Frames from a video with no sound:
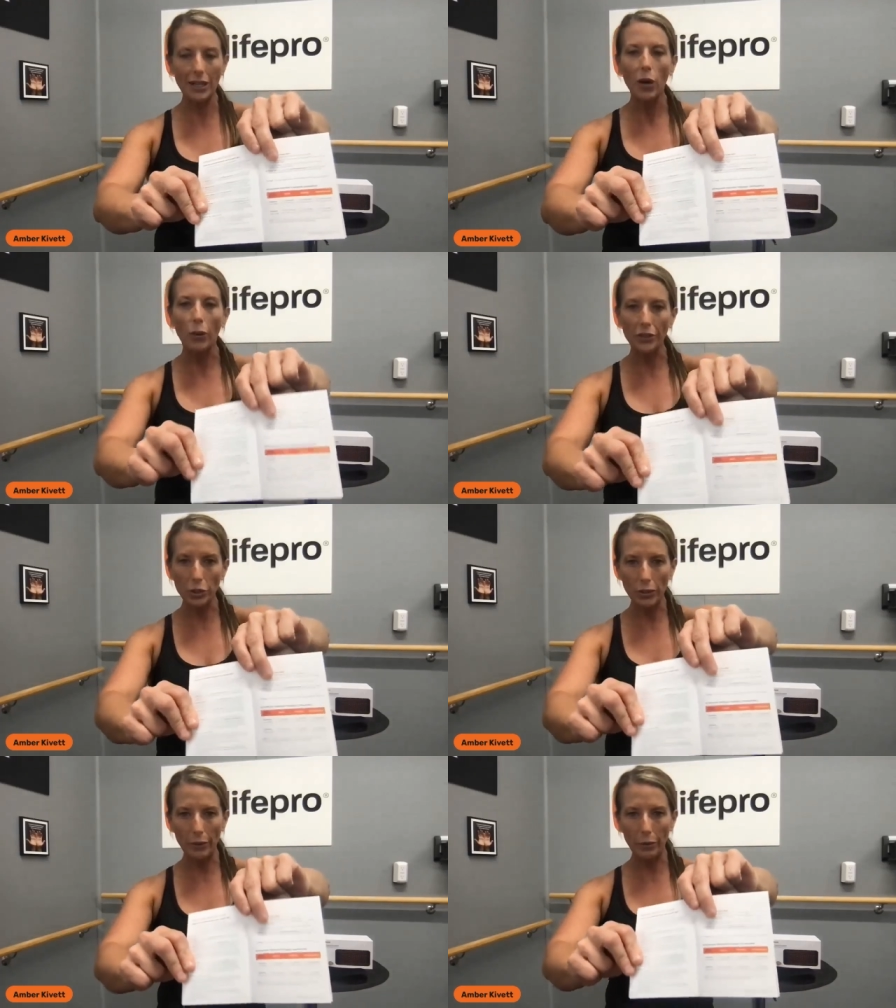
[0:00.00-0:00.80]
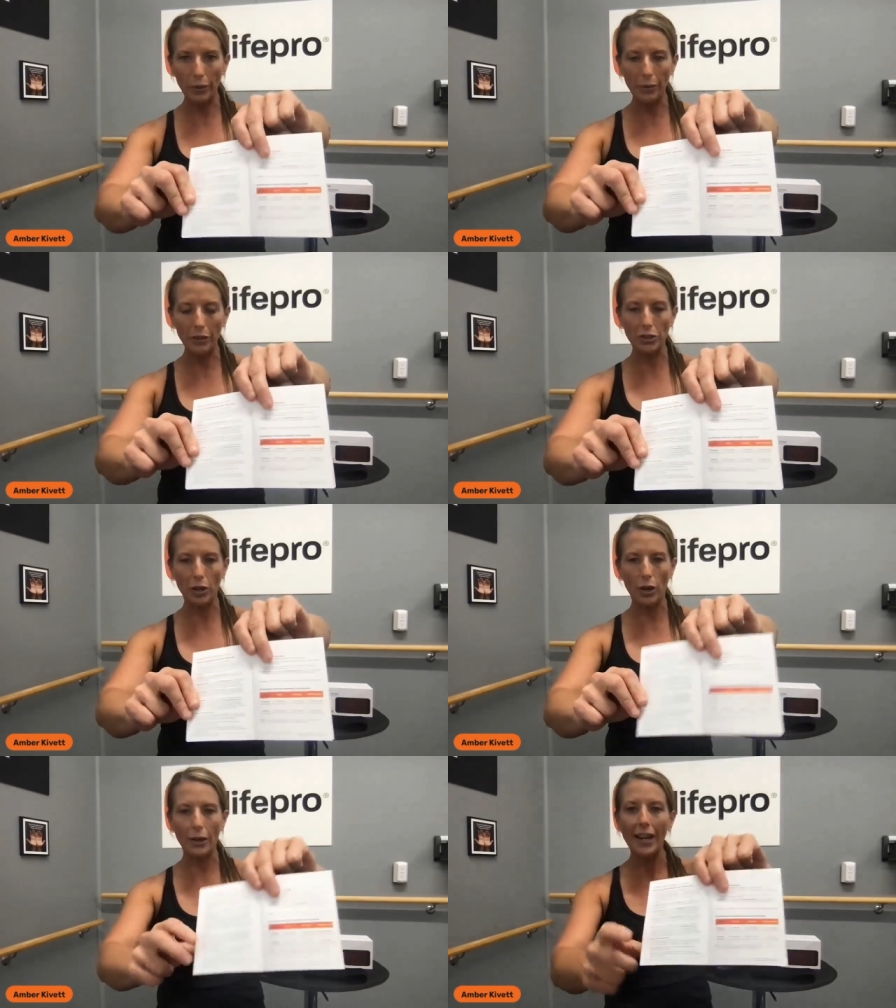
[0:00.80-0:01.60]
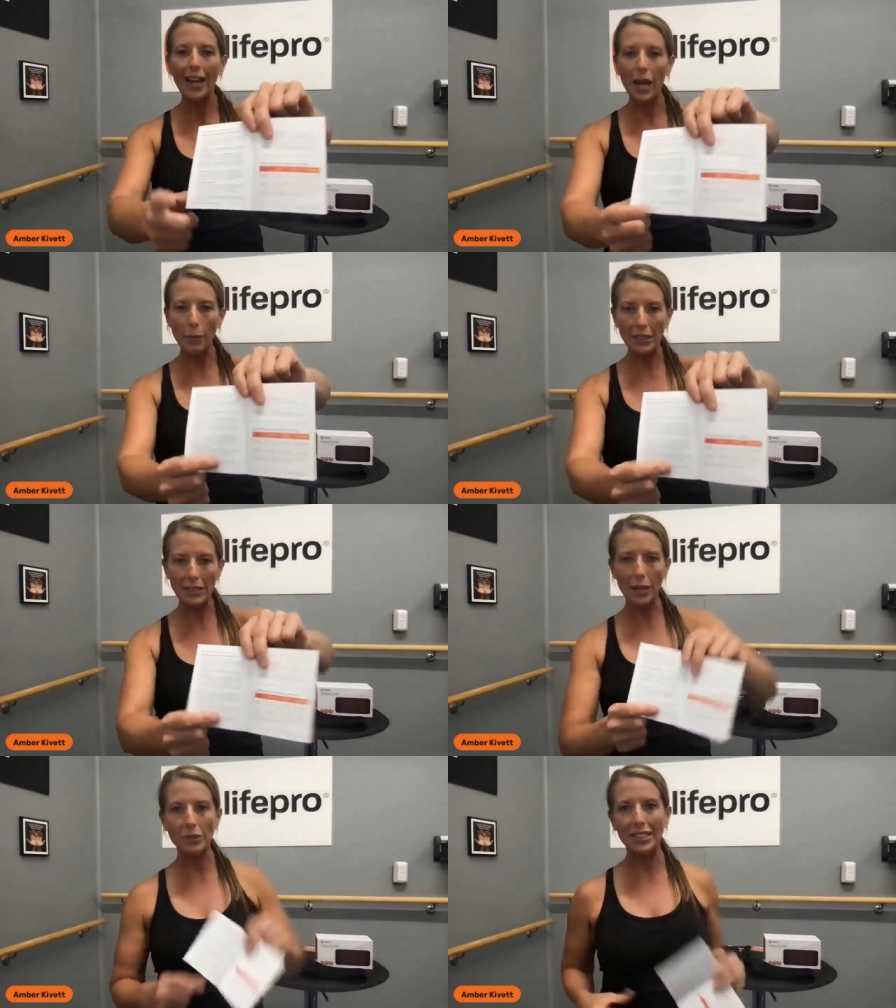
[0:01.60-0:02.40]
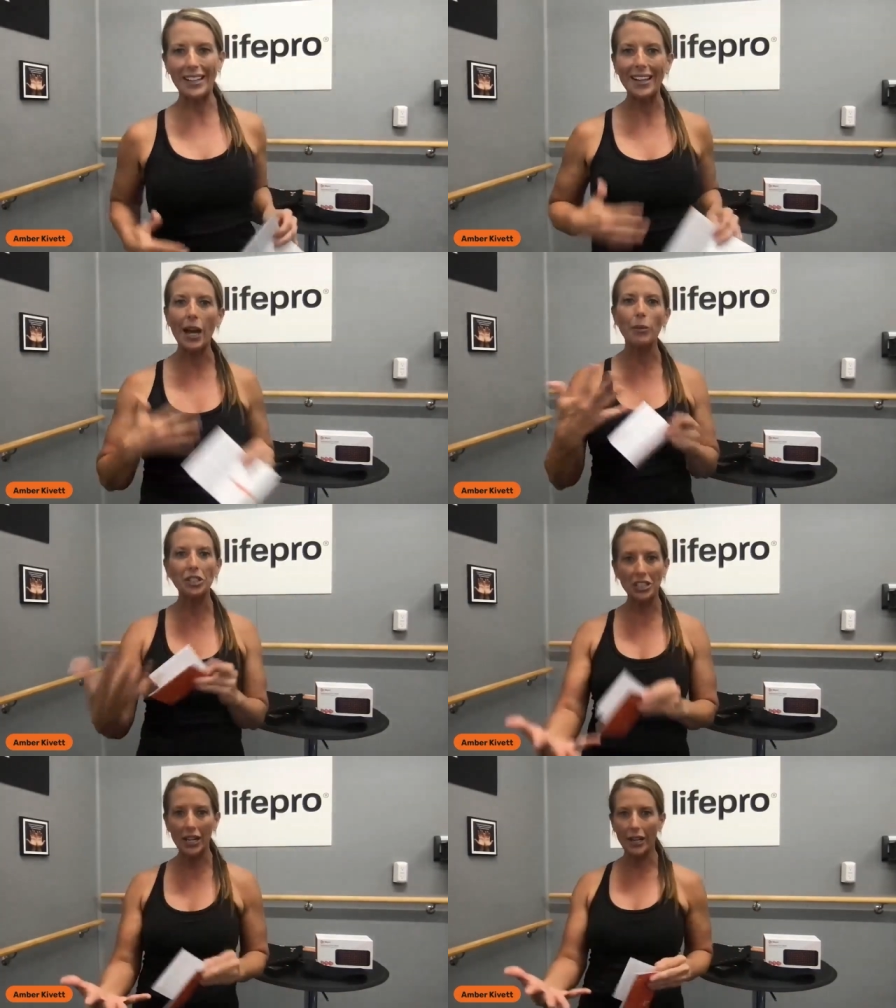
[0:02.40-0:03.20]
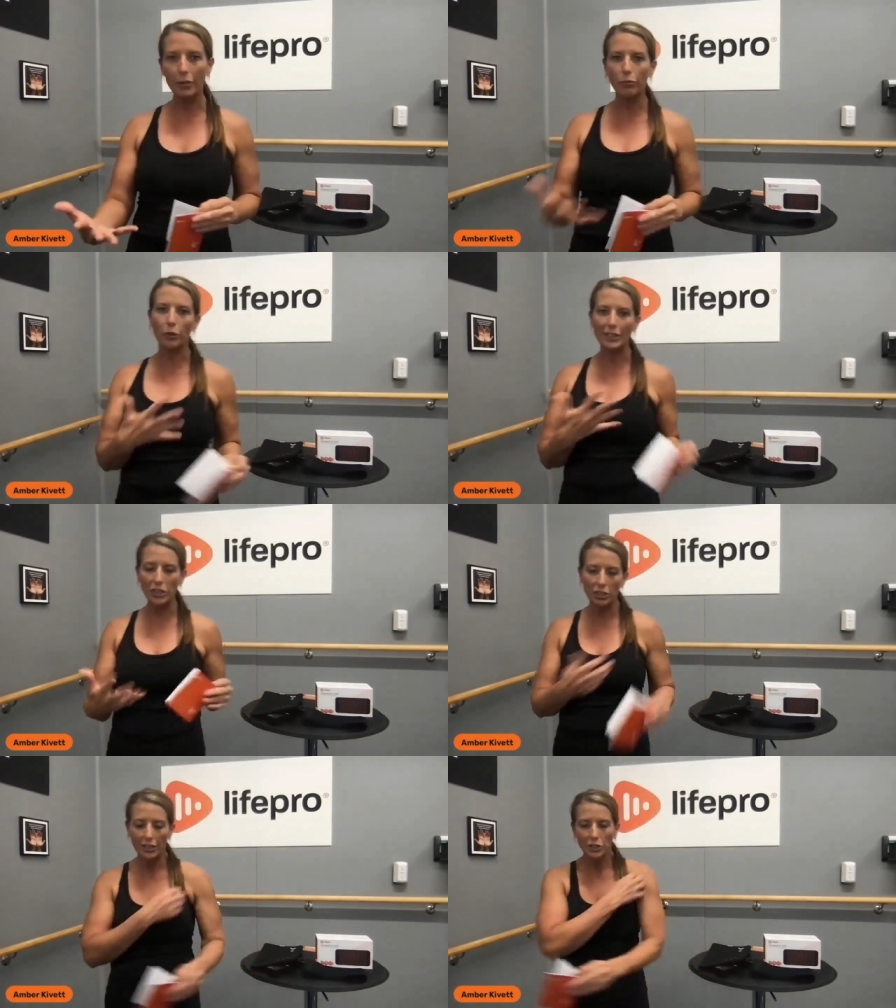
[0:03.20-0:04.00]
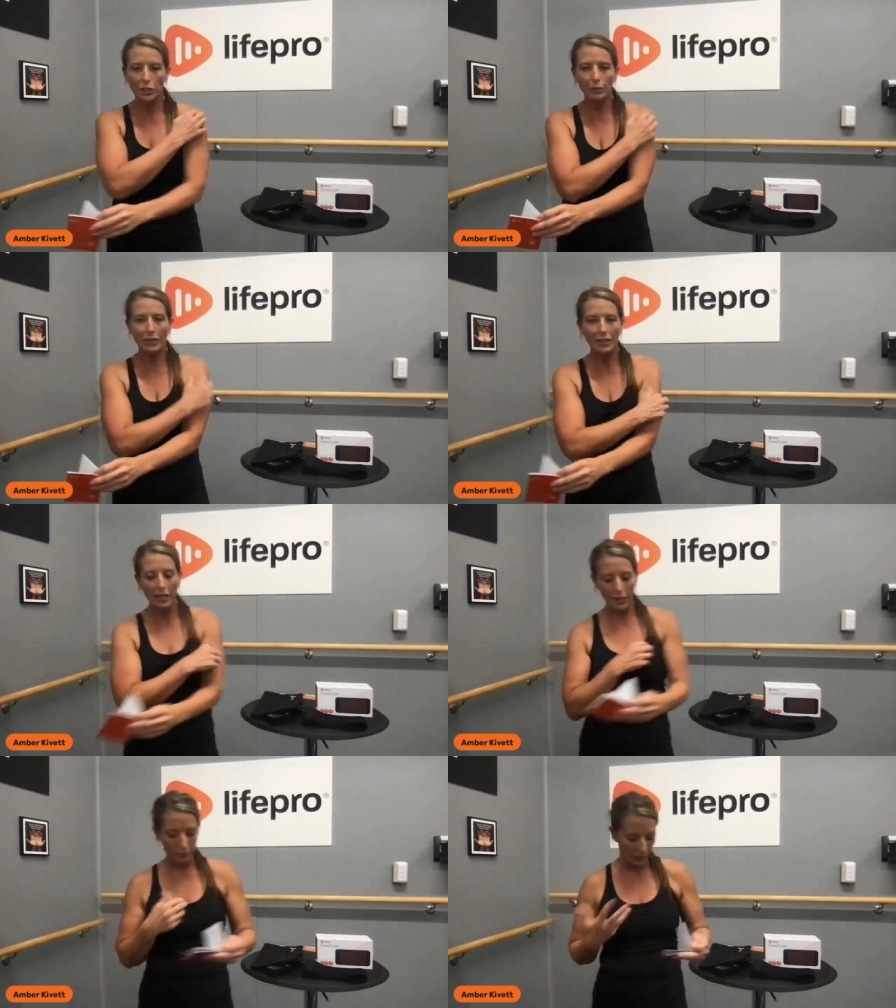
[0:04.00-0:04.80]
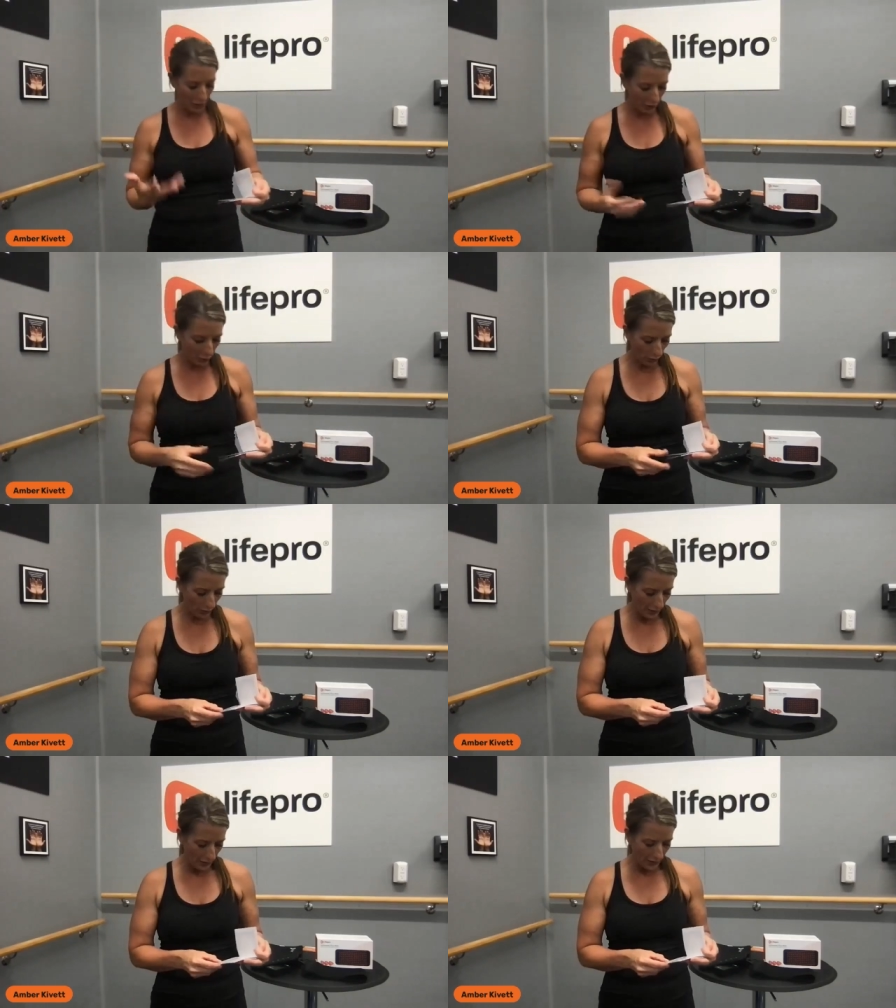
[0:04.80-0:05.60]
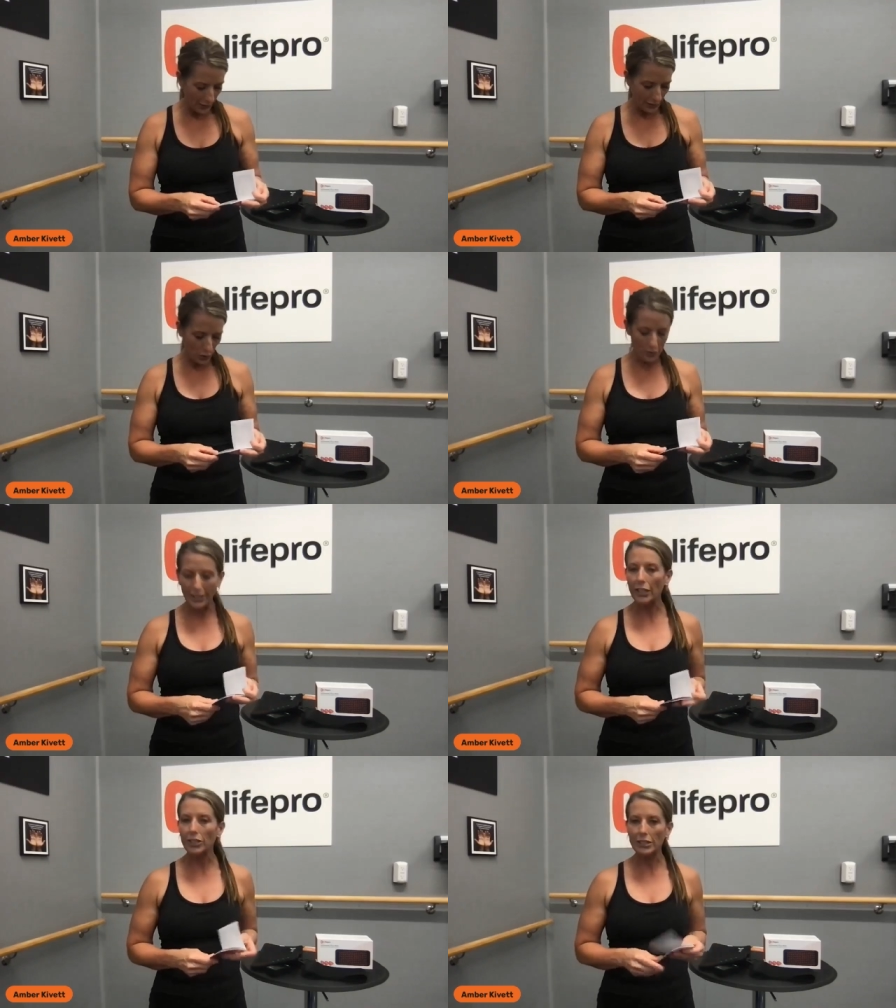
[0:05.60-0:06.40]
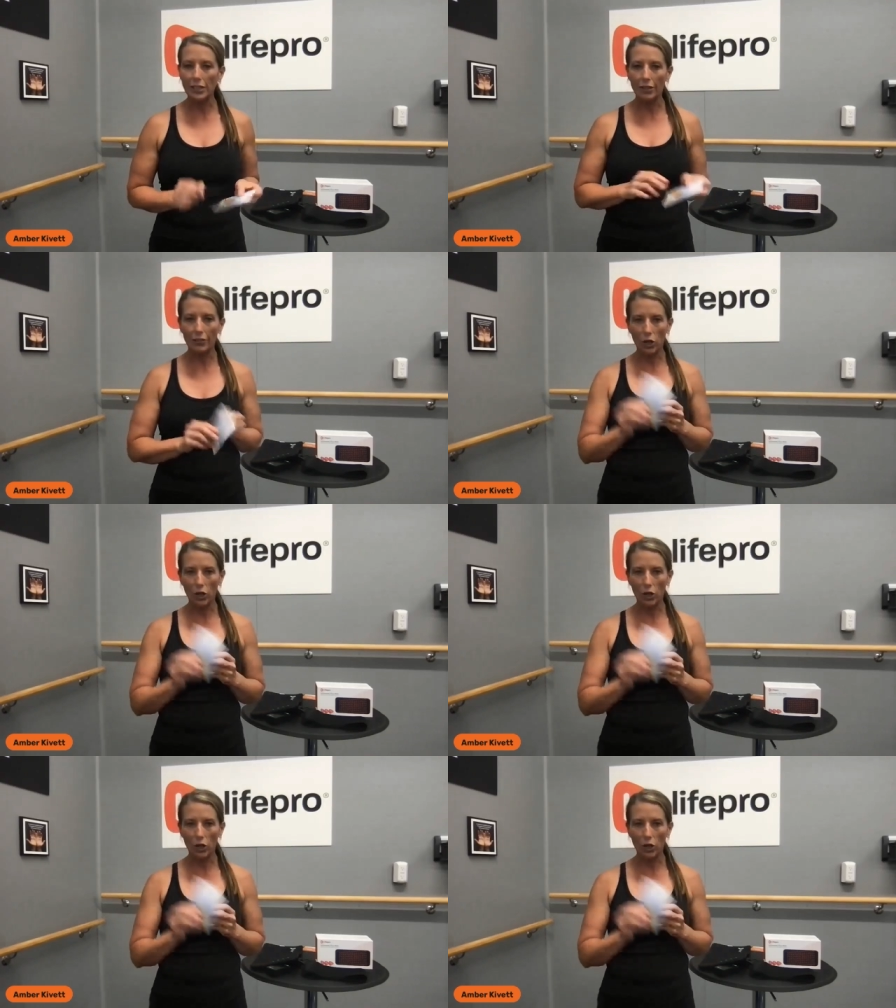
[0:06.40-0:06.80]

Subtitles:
what the treatment parameters are, how many times a day, how much time for each treatment interval, and all that good stuff.